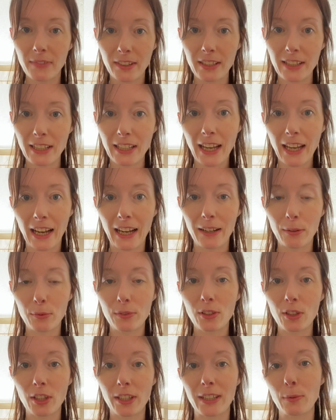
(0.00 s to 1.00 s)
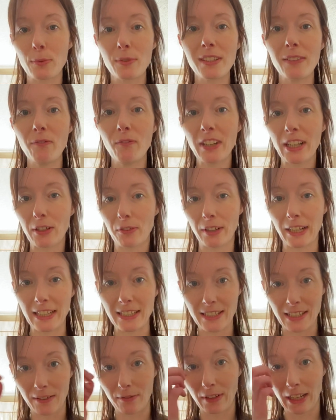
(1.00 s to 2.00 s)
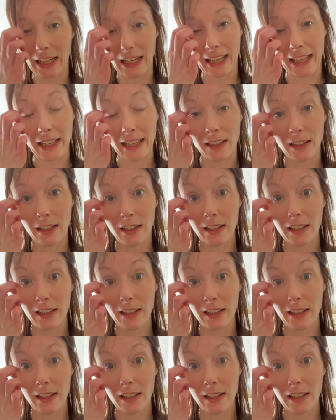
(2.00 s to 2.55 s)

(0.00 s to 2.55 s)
yeah, it was good. It was invigorating, really.